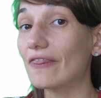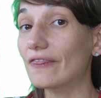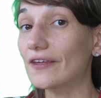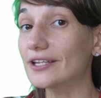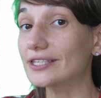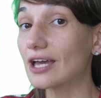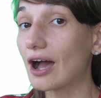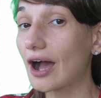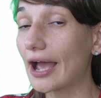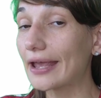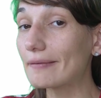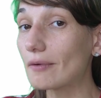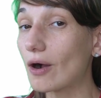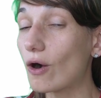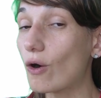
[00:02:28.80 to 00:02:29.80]
the
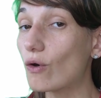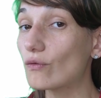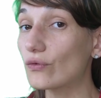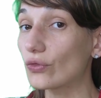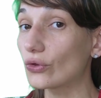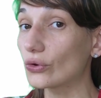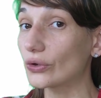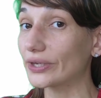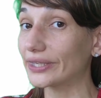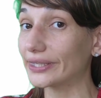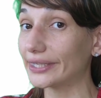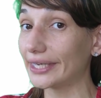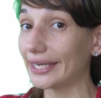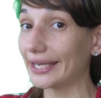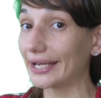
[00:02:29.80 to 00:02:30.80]
time of the
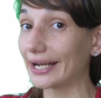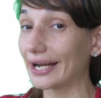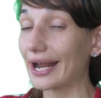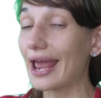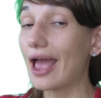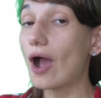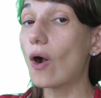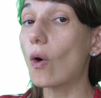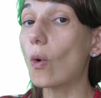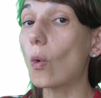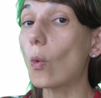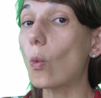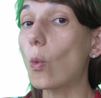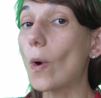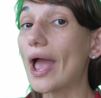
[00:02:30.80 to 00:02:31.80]
year
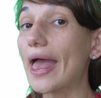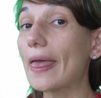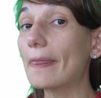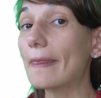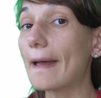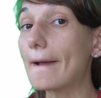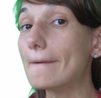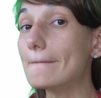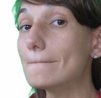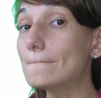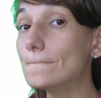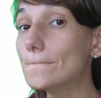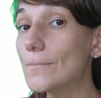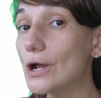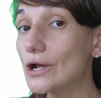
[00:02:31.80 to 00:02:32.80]
when
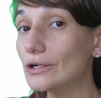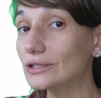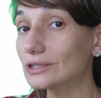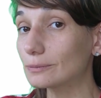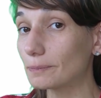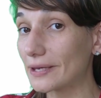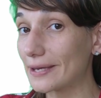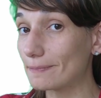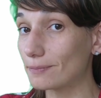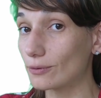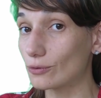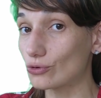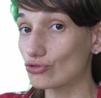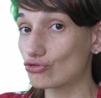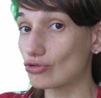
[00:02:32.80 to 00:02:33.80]
most
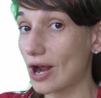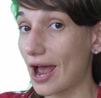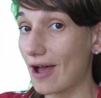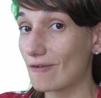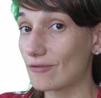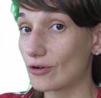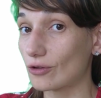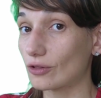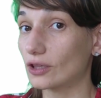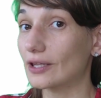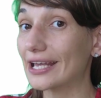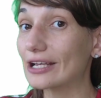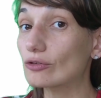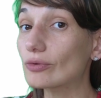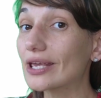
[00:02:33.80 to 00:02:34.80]
people travel.
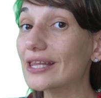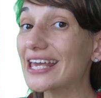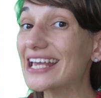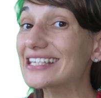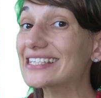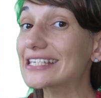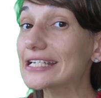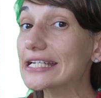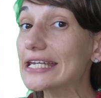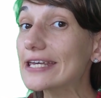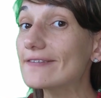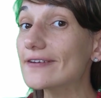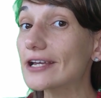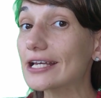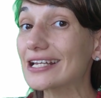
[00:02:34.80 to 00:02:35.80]
Like really a
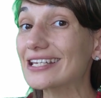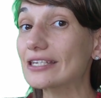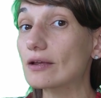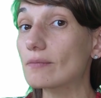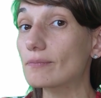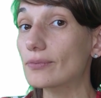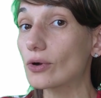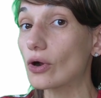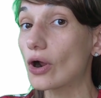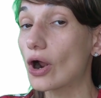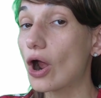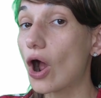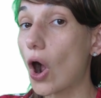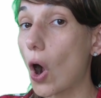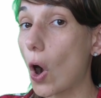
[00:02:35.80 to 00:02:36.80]
significant number
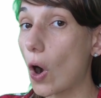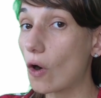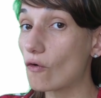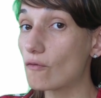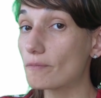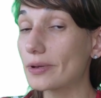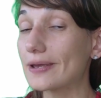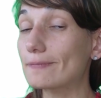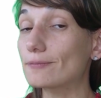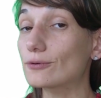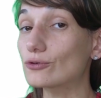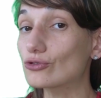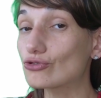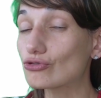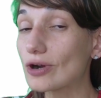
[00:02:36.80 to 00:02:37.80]
of
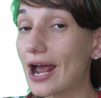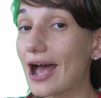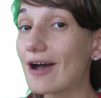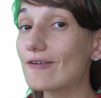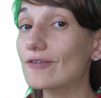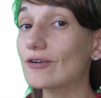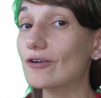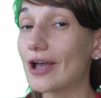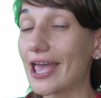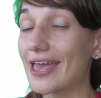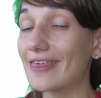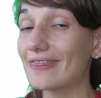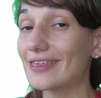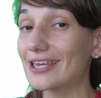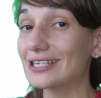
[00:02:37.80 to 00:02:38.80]
people travel
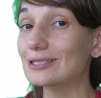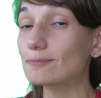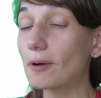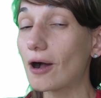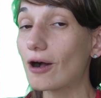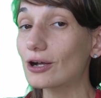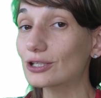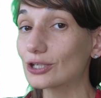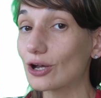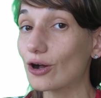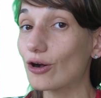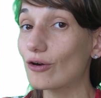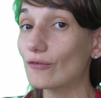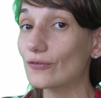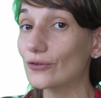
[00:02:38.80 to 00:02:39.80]
in these parts
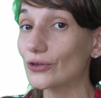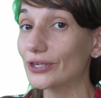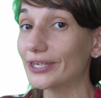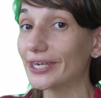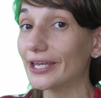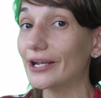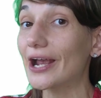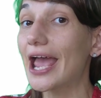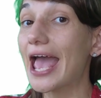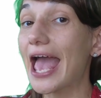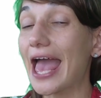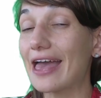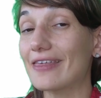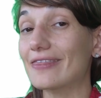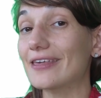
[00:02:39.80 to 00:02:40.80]
of the year,
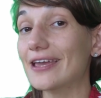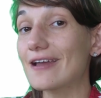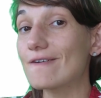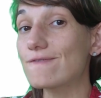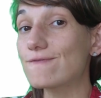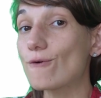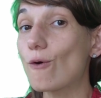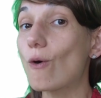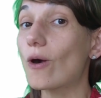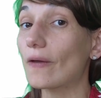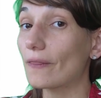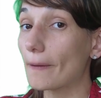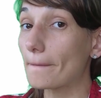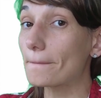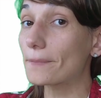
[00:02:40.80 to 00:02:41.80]
and
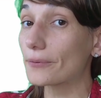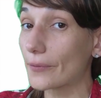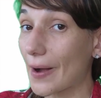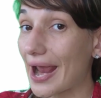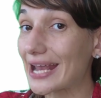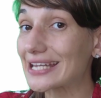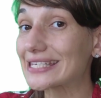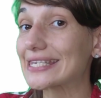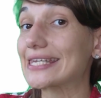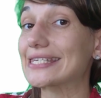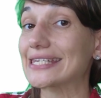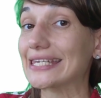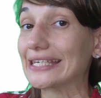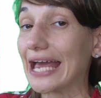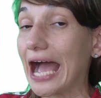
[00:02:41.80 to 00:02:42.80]
therefore the
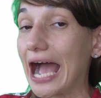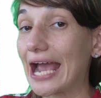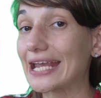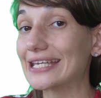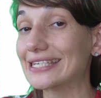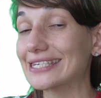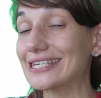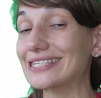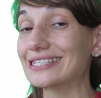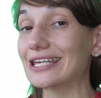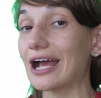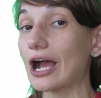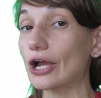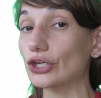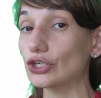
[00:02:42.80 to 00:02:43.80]
prices in high
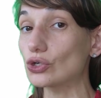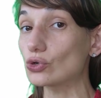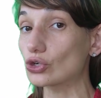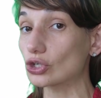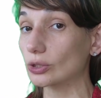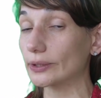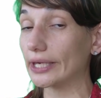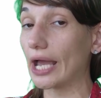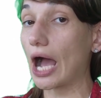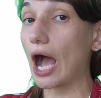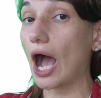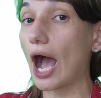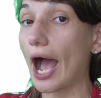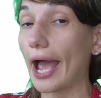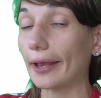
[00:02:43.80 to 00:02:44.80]
season are usually
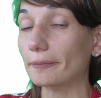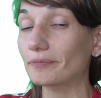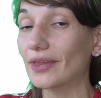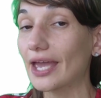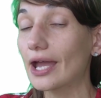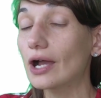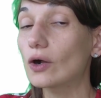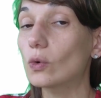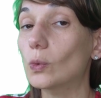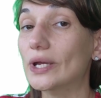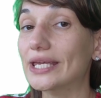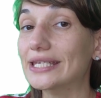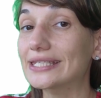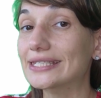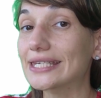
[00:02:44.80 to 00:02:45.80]
high.
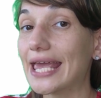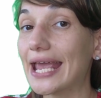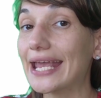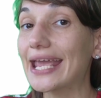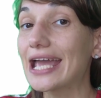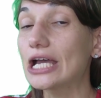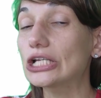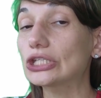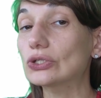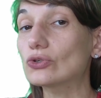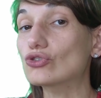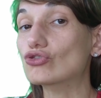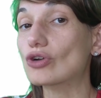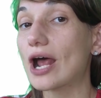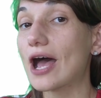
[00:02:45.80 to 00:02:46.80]
We say
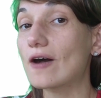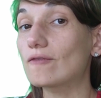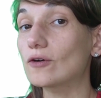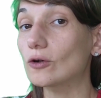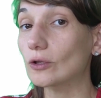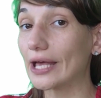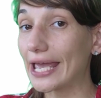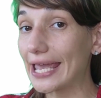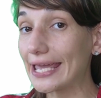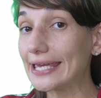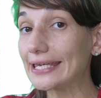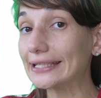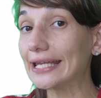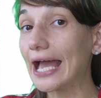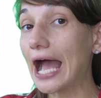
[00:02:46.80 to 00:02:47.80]
to travel
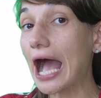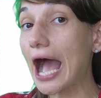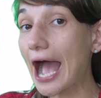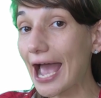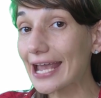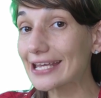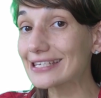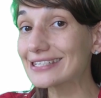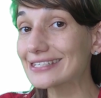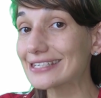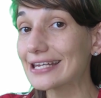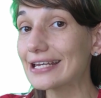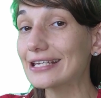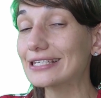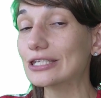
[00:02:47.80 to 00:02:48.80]
in high
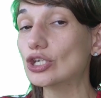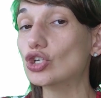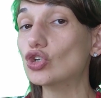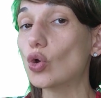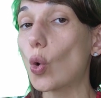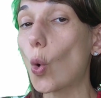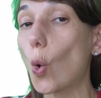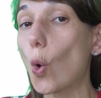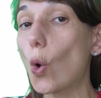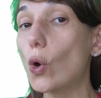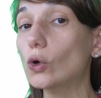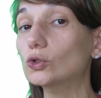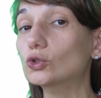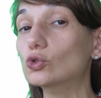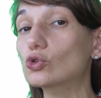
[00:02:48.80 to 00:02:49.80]
season
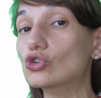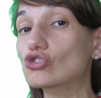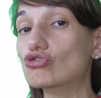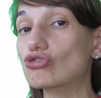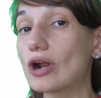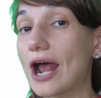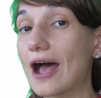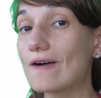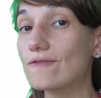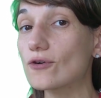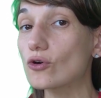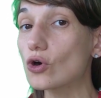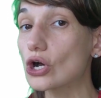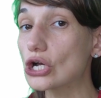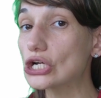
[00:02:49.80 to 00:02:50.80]
or to
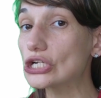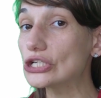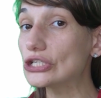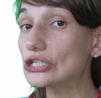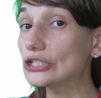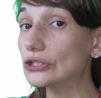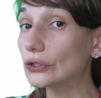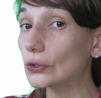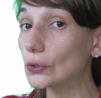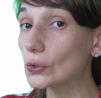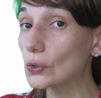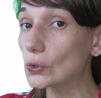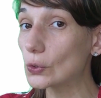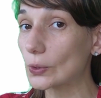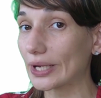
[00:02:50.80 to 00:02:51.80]
travel
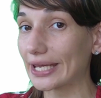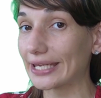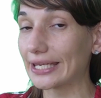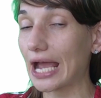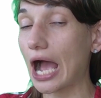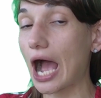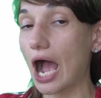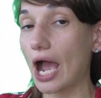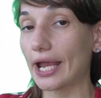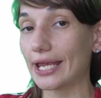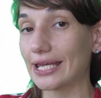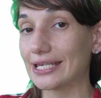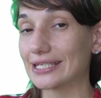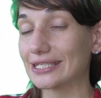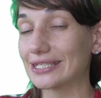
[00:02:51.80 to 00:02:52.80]
during
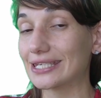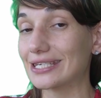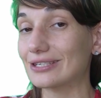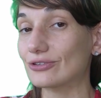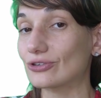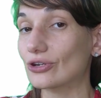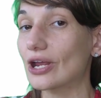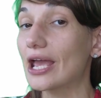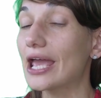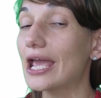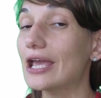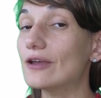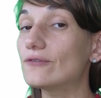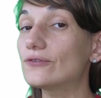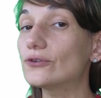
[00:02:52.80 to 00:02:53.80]
high season.
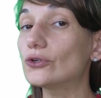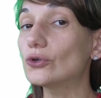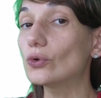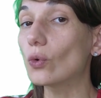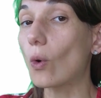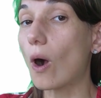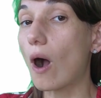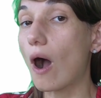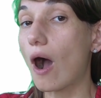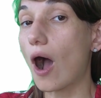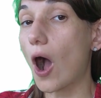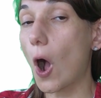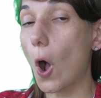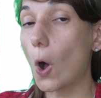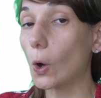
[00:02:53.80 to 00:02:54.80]
If you
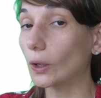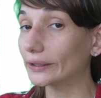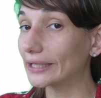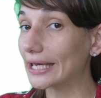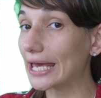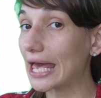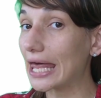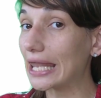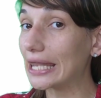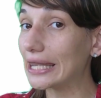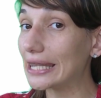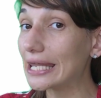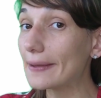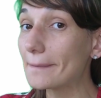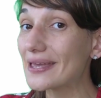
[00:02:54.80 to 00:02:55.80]
are on a
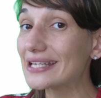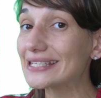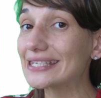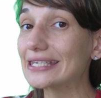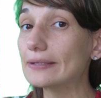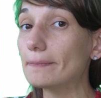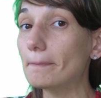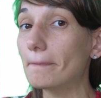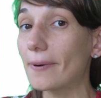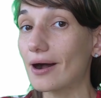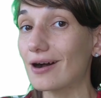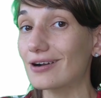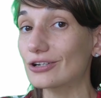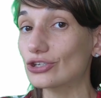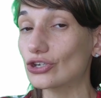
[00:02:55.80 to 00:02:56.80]
limited
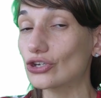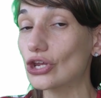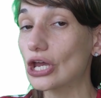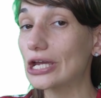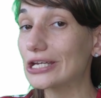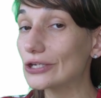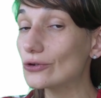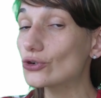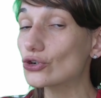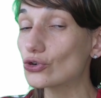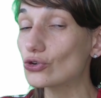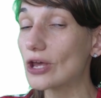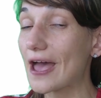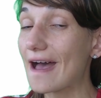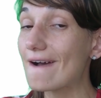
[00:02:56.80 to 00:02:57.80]
budget, you
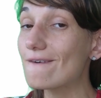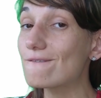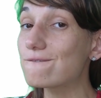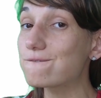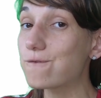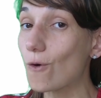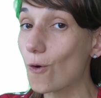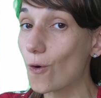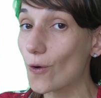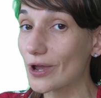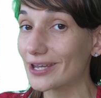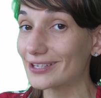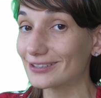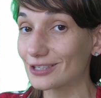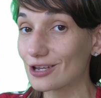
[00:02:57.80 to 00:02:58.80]
should
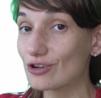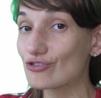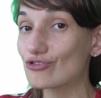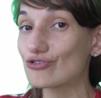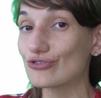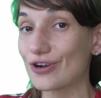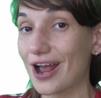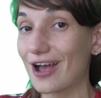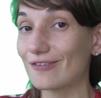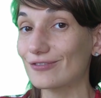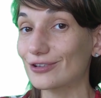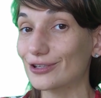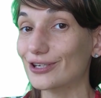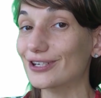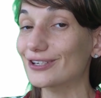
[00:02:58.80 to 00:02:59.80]
avoid
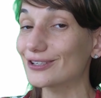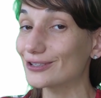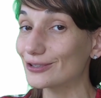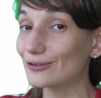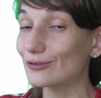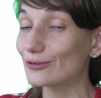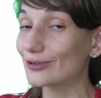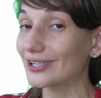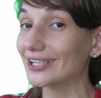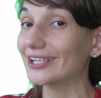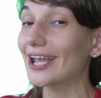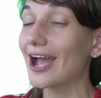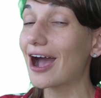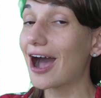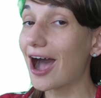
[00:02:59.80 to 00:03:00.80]
traveling
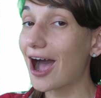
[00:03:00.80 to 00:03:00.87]
during